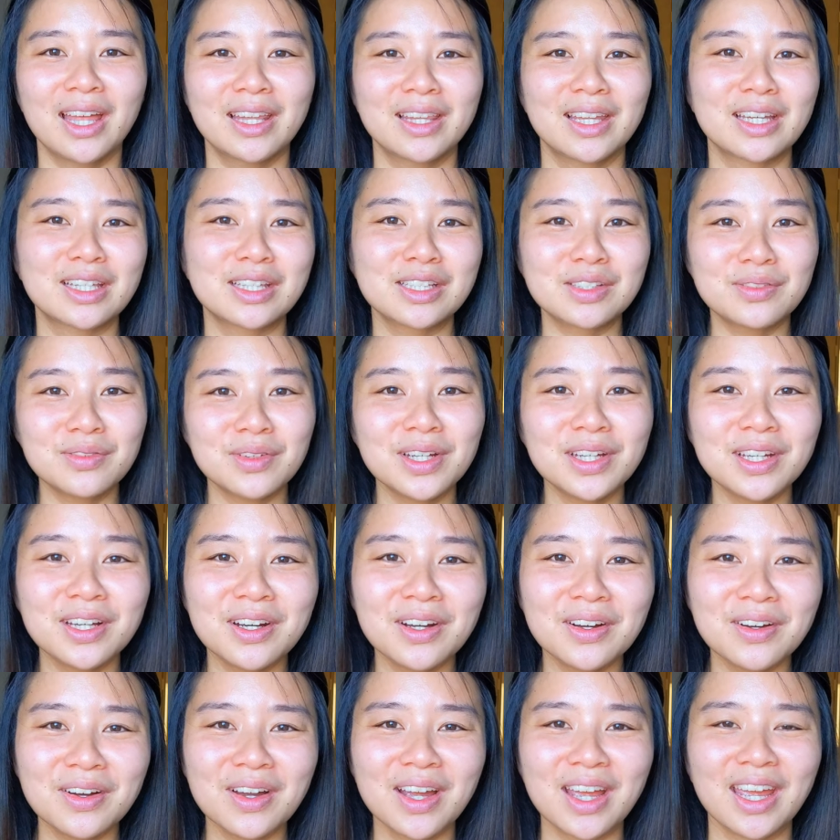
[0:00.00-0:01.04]
and like this video,
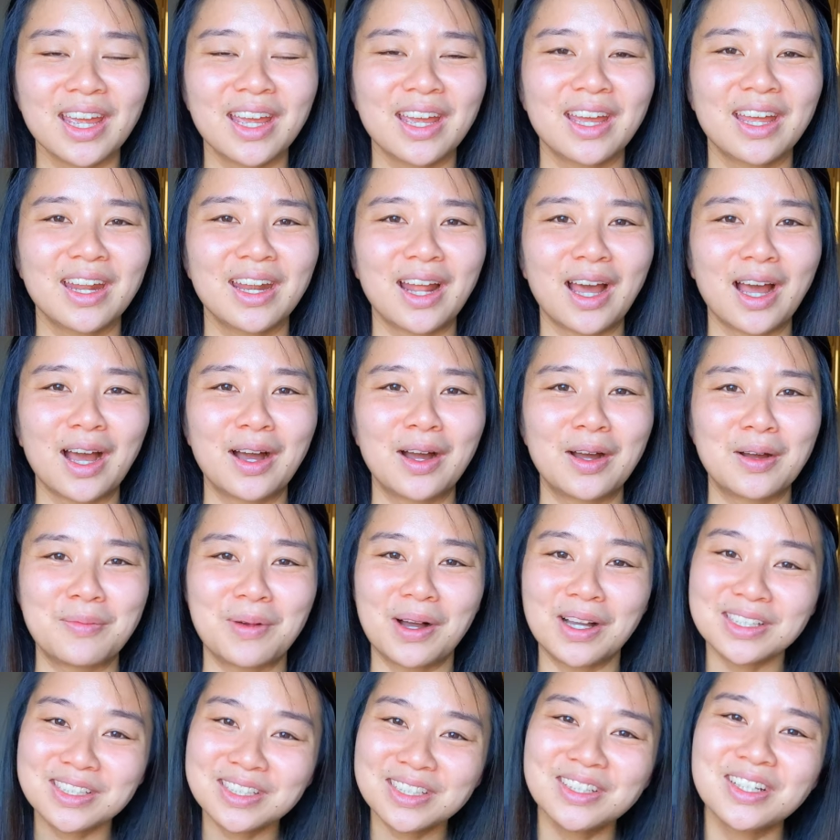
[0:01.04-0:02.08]
and
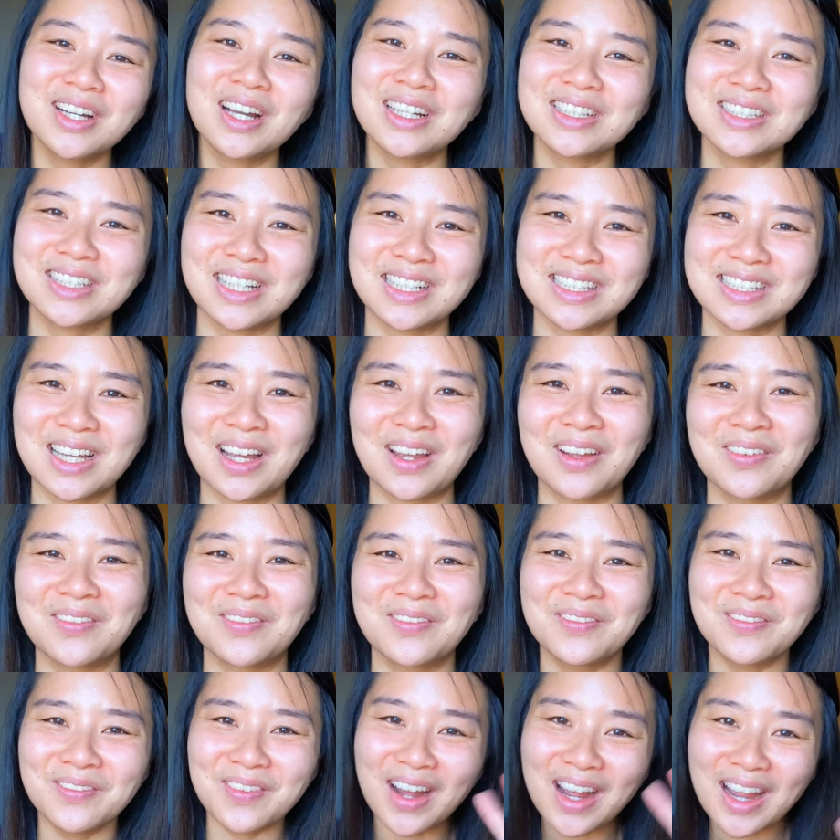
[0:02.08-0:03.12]
I'll see you guys next
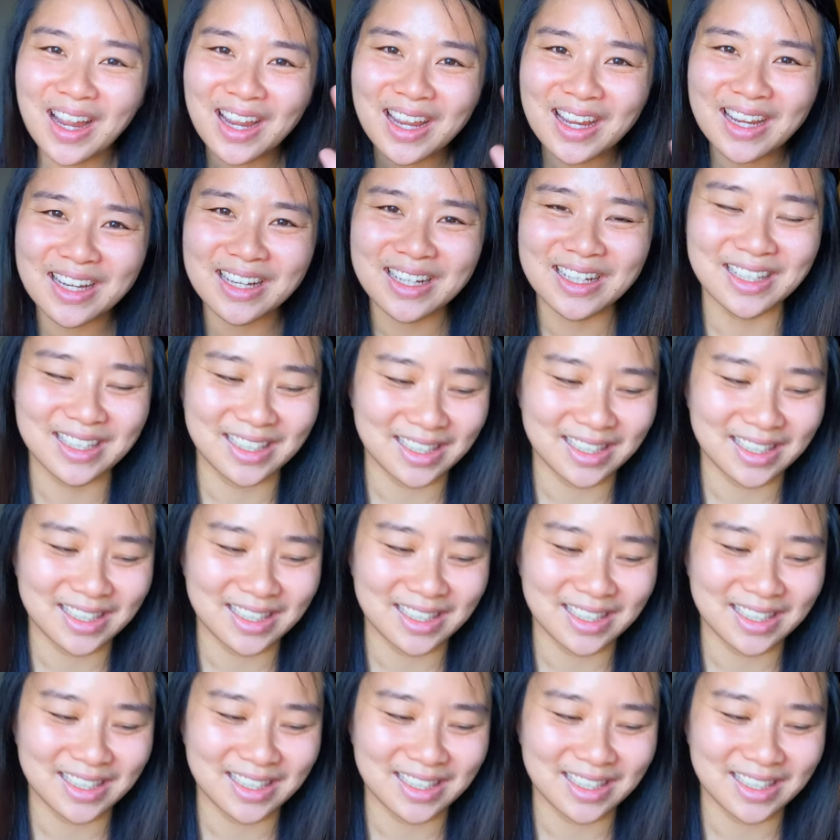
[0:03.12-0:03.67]
time. Bye.